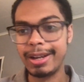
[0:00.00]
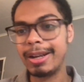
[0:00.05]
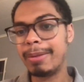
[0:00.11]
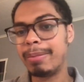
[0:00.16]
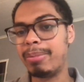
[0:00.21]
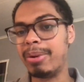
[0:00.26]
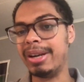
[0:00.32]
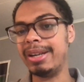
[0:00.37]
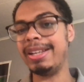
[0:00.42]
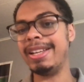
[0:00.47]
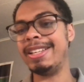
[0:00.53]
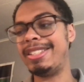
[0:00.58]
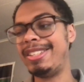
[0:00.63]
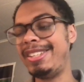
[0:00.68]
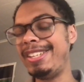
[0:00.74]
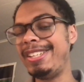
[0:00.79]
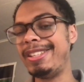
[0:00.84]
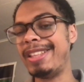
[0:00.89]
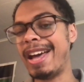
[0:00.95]
but is
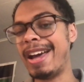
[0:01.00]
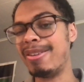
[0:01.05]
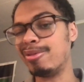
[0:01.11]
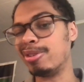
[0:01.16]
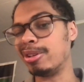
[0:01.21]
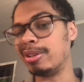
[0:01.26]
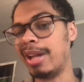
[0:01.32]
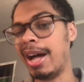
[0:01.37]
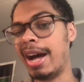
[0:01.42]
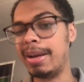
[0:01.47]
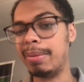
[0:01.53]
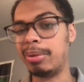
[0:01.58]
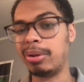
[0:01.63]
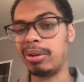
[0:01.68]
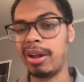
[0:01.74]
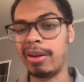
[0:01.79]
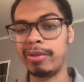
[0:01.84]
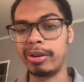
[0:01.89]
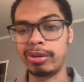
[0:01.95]
he that
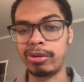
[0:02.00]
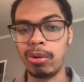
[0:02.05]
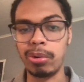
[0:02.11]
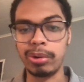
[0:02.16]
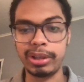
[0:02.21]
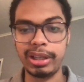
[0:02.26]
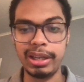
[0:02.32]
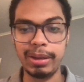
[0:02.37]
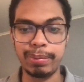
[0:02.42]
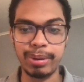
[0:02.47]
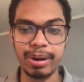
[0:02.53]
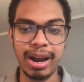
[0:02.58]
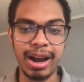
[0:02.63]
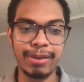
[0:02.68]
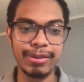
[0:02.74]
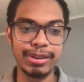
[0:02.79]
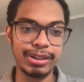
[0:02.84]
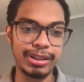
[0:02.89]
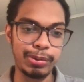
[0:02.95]
reliable of a goalkeeper?
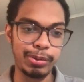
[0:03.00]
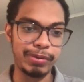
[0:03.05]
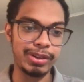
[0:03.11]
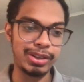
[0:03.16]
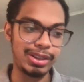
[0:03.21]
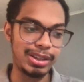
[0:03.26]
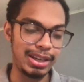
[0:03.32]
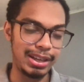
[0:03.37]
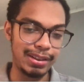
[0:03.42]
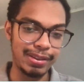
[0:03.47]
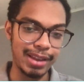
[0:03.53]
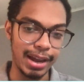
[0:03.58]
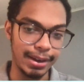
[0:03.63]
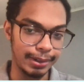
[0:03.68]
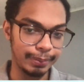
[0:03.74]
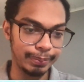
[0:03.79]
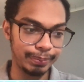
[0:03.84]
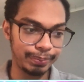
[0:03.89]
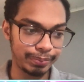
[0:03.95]
Obviously, we've seen
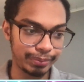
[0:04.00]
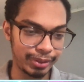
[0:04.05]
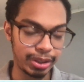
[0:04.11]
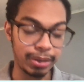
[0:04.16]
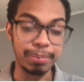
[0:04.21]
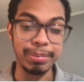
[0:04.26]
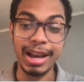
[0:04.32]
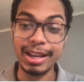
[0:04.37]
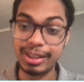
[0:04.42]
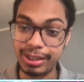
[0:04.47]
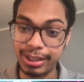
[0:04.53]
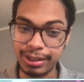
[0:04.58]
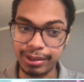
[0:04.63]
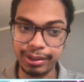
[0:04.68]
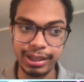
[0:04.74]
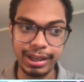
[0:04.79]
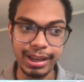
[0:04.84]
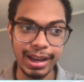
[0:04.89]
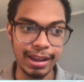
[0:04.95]
that
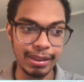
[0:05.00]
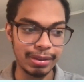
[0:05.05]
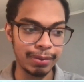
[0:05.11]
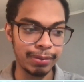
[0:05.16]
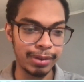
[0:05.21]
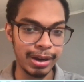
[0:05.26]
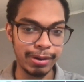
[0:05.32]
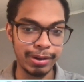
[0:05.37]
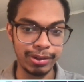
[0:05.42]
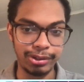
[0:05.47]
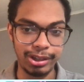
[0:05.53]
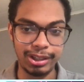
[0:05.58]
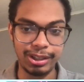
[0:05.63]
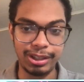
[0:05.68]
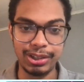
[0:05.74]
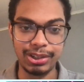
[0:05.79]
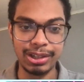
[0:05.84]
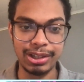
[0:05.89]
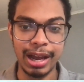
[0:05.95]
domestically at the very
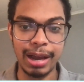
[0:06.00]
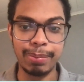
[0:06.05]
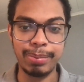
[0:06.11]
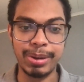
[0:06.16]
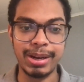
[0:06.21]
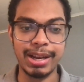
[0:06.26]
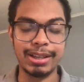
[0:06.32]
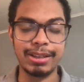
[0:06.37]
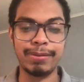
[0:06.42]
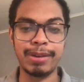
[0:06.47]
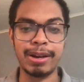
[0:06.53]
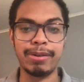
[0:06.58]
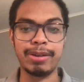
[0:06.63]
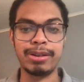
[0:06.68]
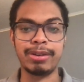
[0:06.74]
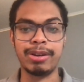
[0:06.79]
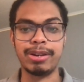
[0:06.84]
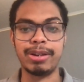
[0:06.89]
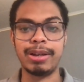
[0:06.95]
least. He's not been as
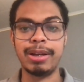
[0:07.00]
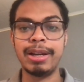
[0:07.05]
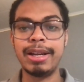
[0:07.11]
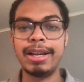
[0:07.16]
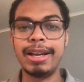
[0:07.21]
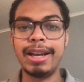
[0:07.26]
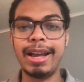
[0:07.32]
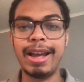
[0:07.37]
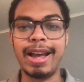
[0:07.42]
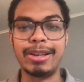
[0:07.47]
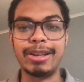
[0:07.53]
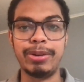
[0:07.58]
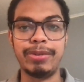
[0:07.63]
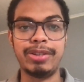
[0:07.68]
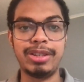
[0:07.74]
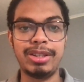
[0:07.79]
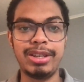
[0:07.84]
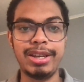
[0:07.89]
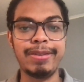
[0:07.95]
very good as we've
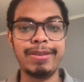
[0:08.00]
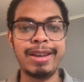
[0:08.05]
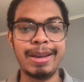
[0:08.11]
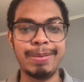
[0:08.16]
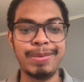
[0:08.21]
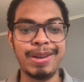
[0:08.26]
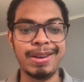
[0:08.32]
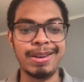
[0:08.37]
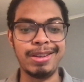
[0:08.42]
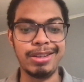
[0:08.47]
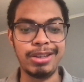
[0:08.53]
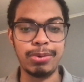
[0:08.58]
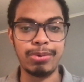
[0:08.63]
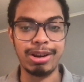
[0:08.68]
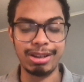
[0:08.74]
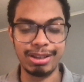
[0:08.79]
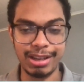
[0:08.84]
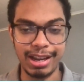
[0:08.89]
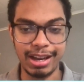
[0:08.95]
seen him in a
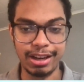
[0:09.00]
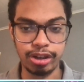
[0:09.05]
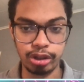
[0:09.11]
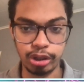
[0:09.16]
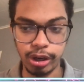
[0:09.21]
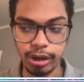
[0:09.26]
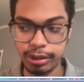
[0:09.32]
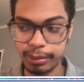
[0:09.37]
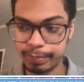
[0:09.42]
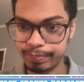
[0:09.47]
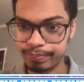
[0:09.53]
USA shirt.